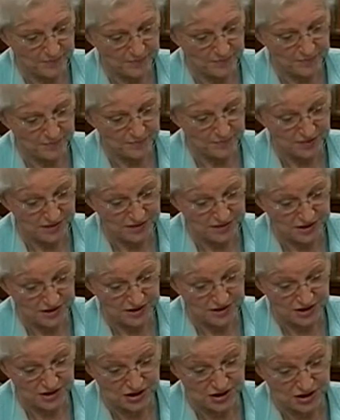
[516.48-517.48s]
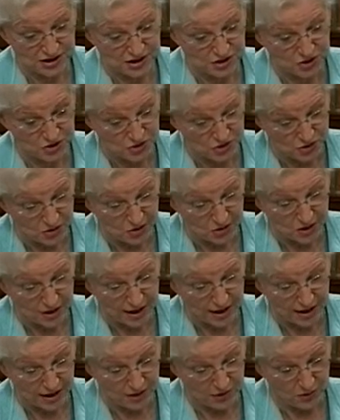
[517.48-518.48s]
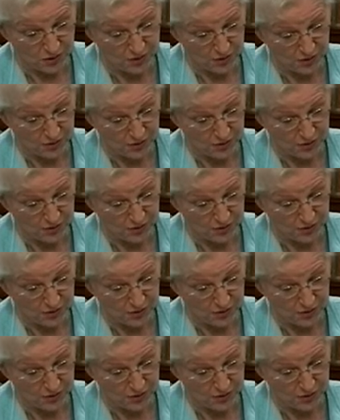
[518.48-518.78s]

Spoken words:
but this is your hour.